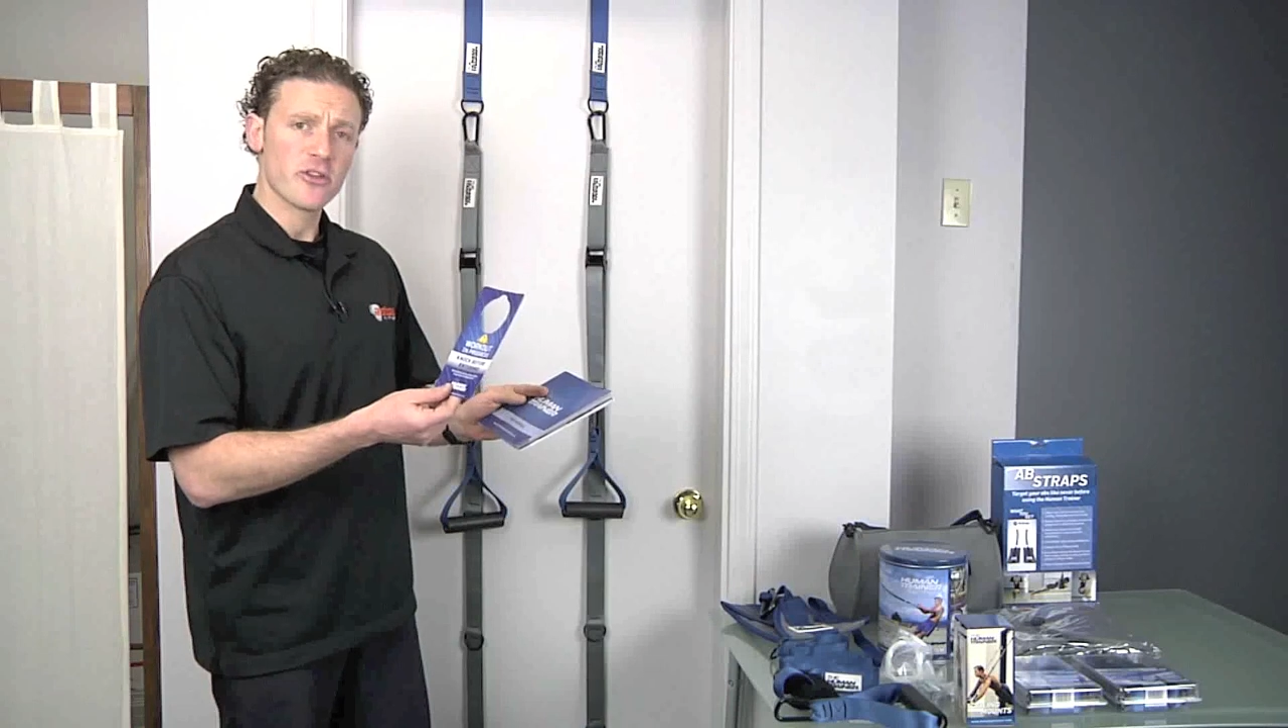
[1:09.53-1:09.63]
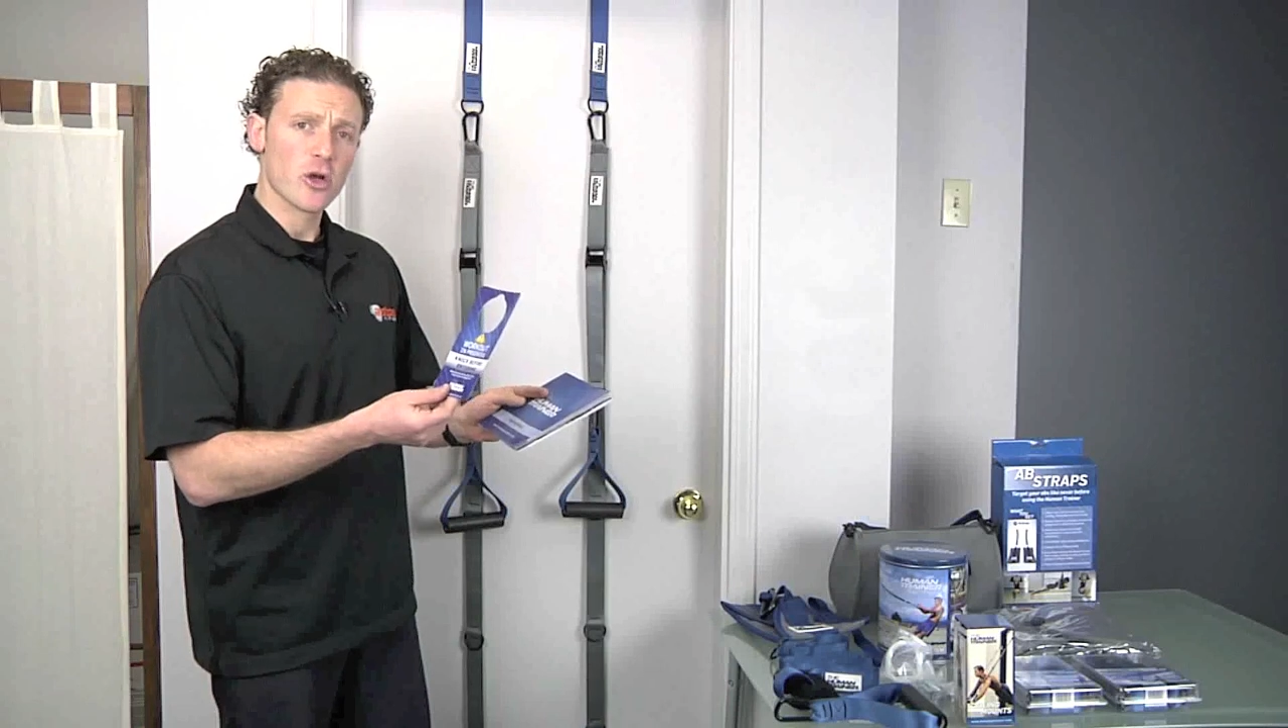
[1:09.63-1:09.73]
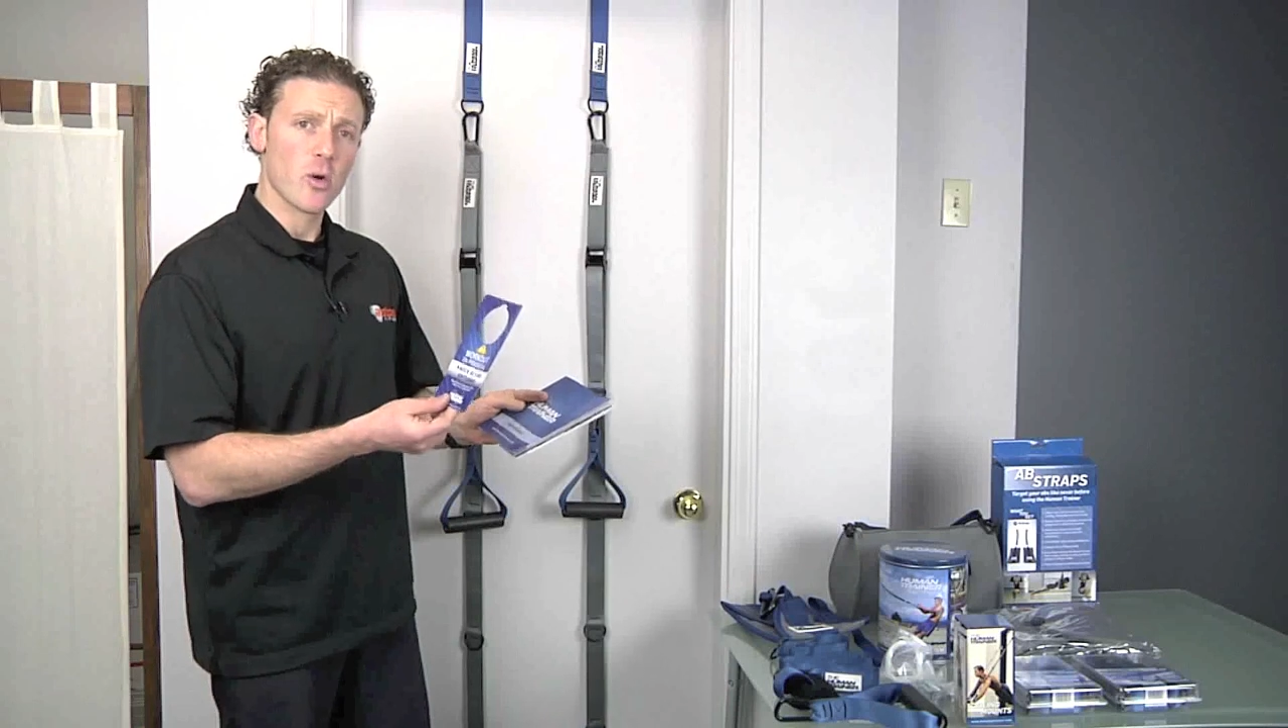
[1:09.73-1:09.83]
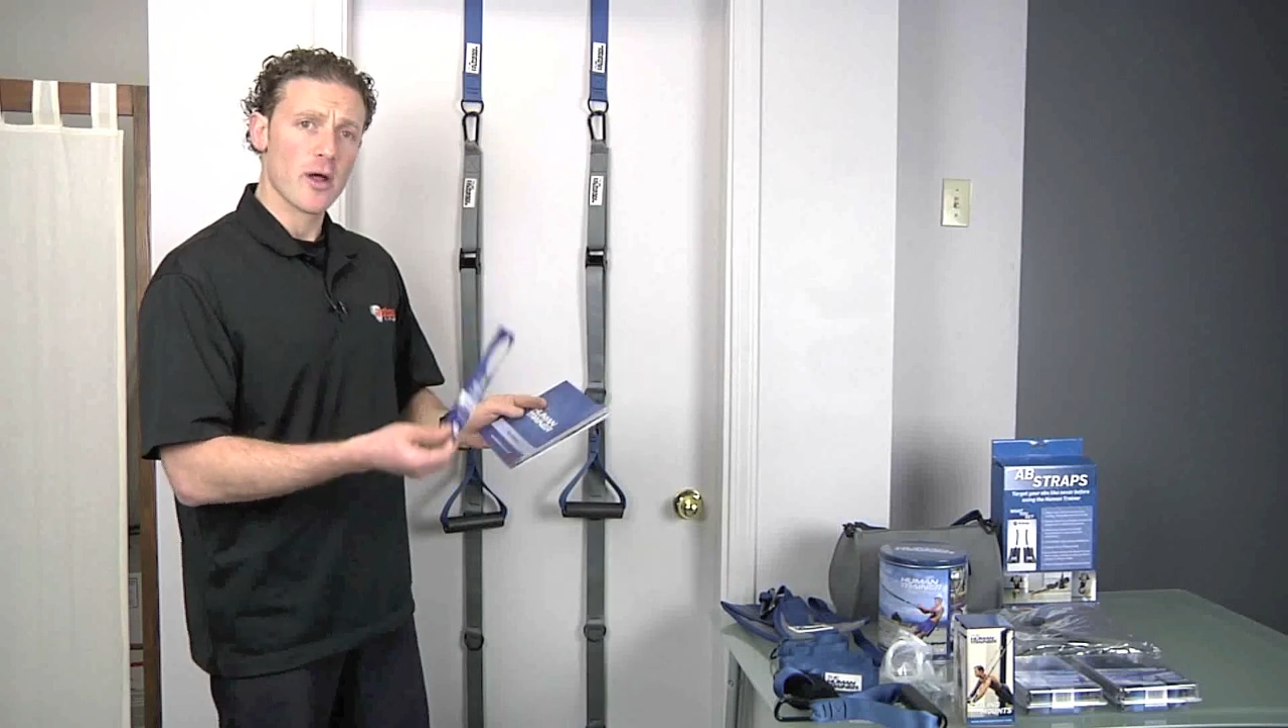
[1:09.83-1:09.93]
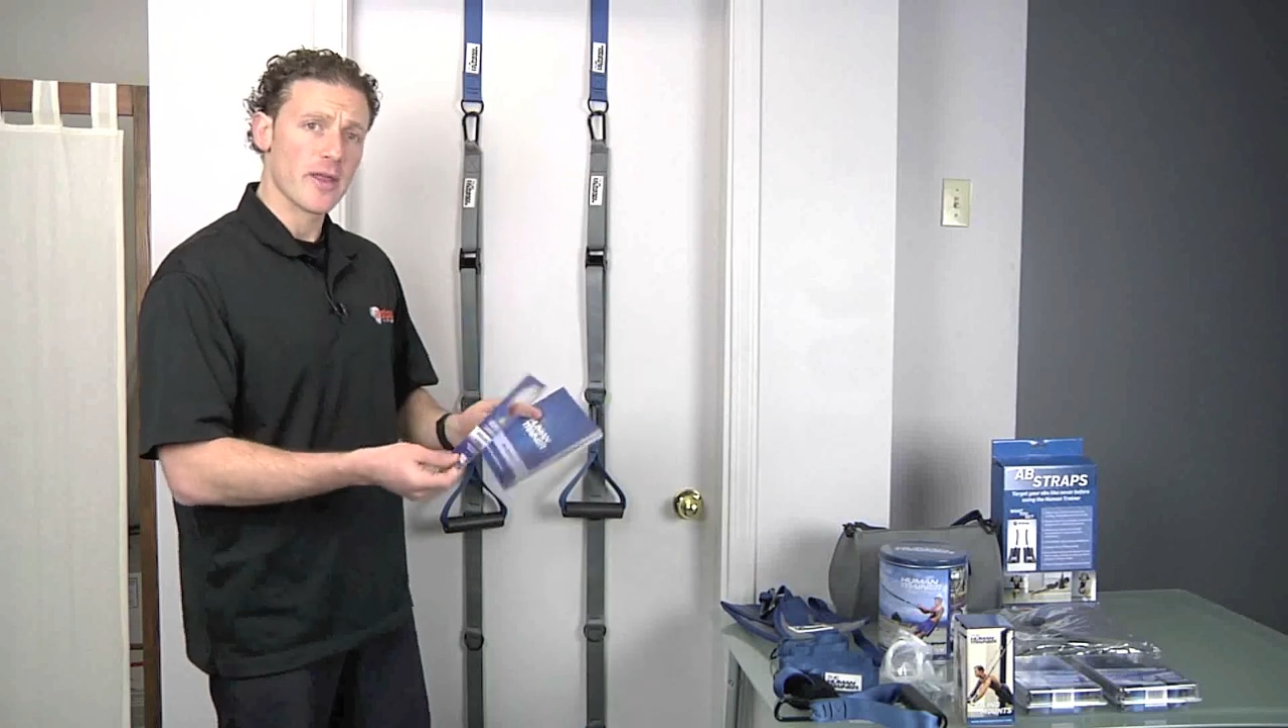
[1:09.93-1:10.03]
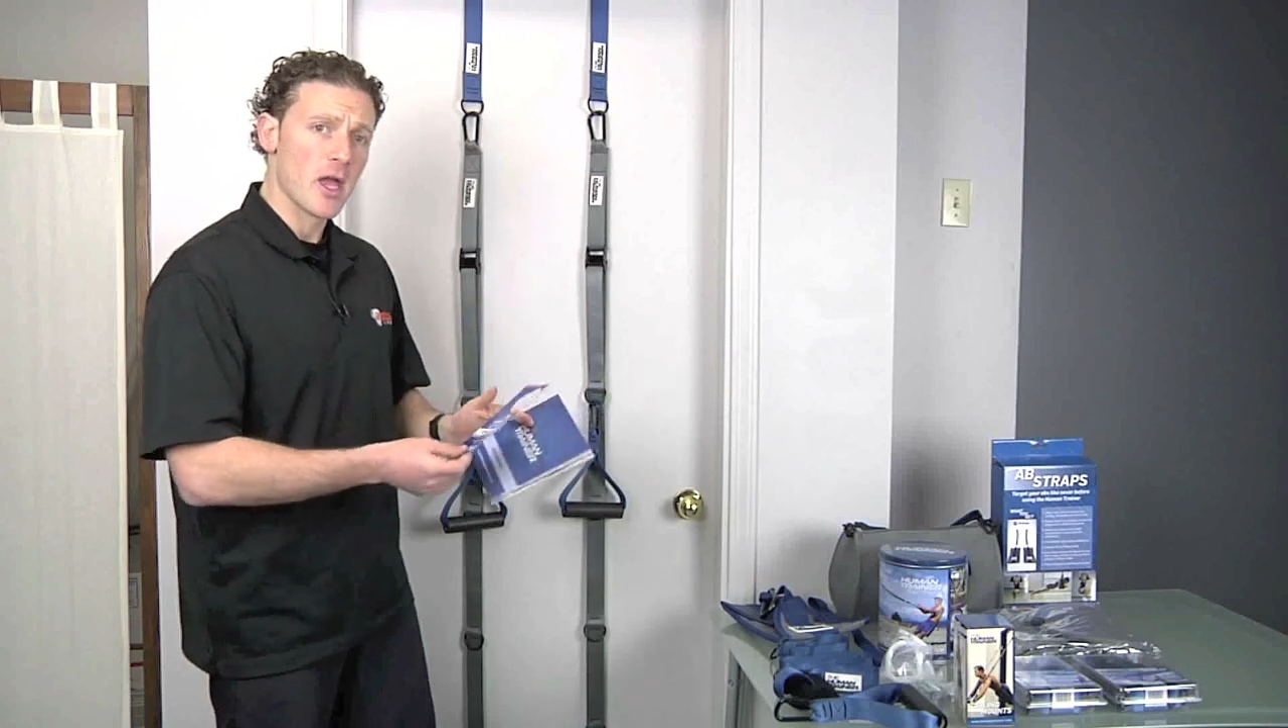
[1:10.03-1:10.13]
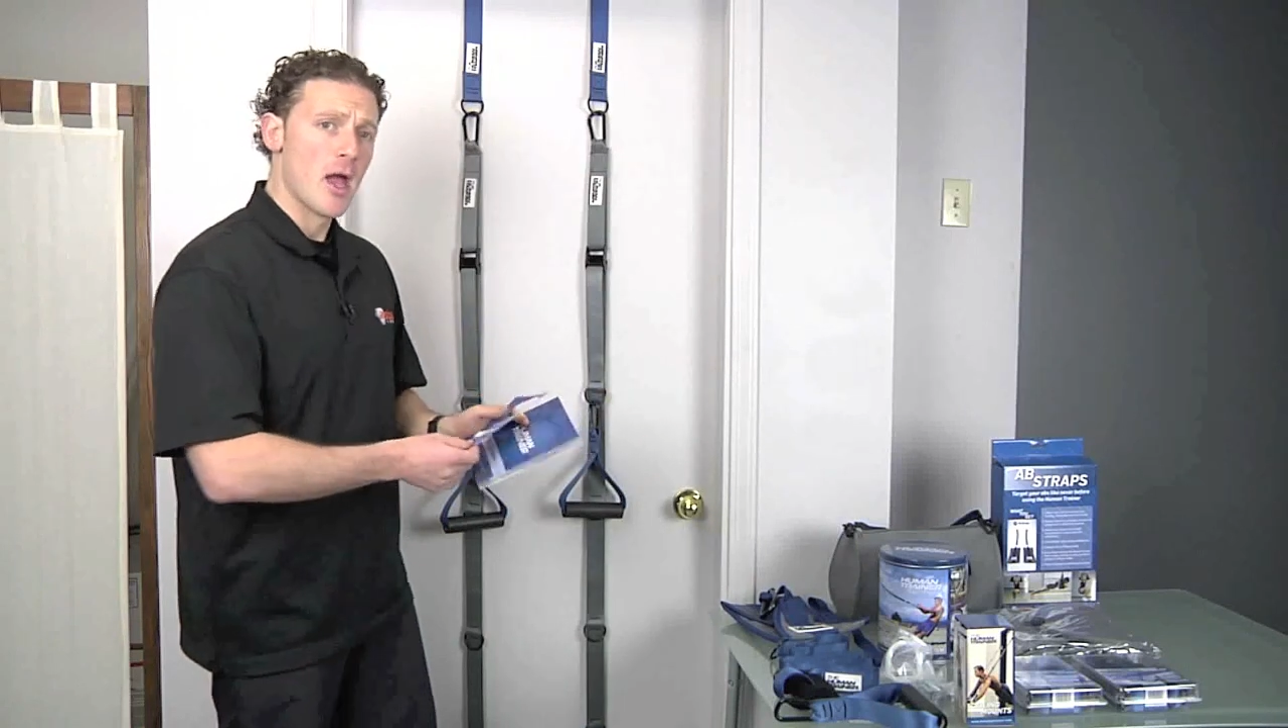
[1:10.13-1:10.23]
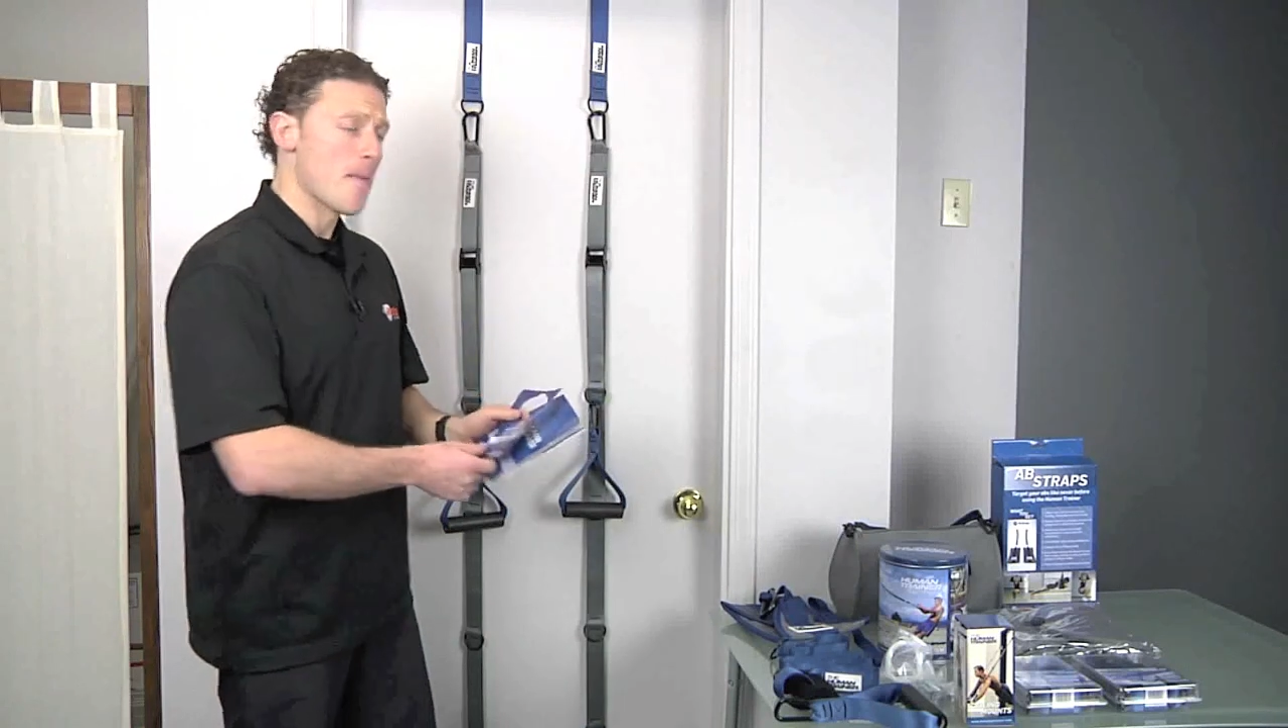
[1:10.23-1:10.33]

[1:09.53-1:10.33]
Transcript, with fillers: to go on the